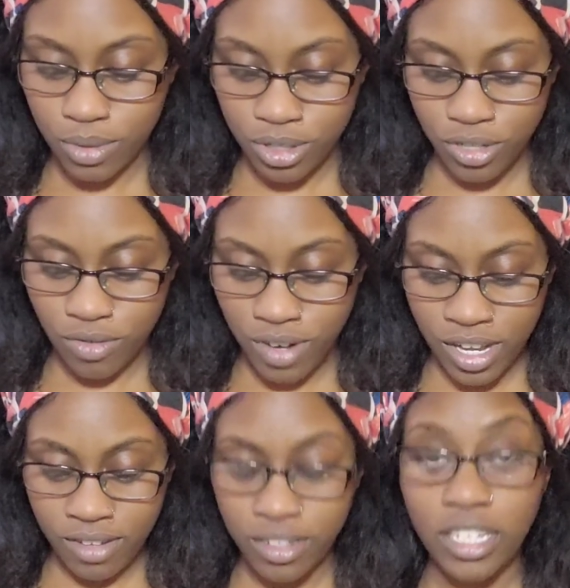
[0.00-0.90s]
switch it
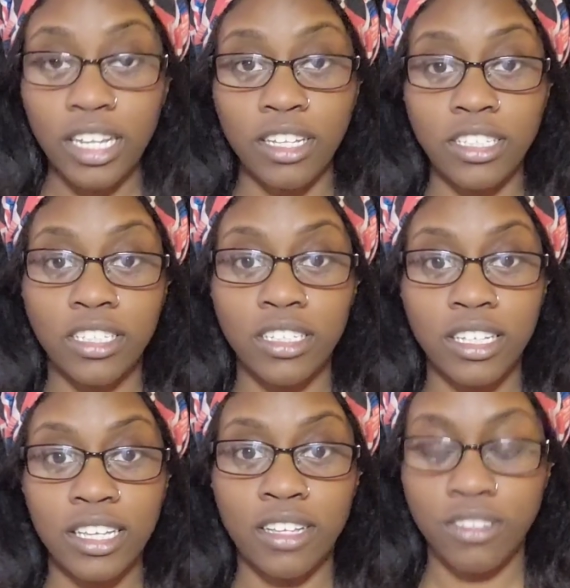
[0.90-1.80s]
around,
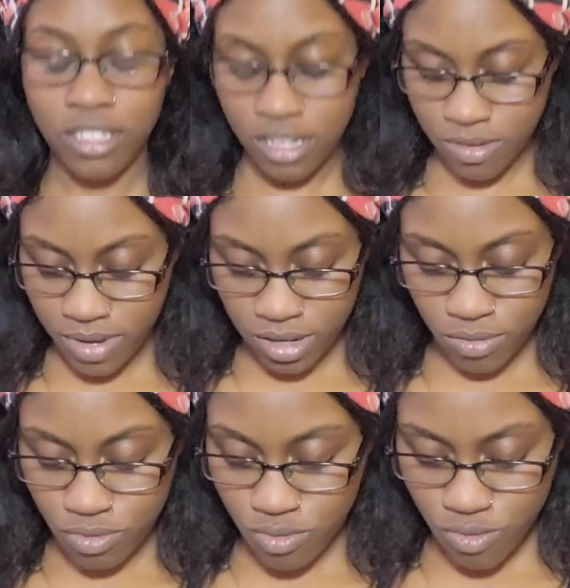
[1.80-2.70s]

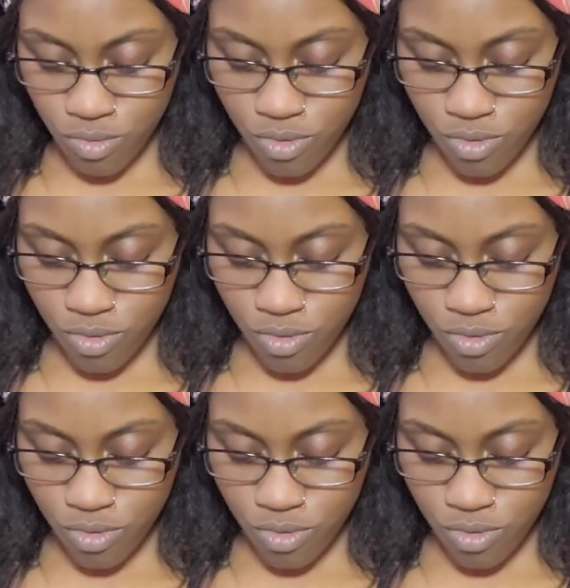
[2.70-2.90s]
counterclockwise.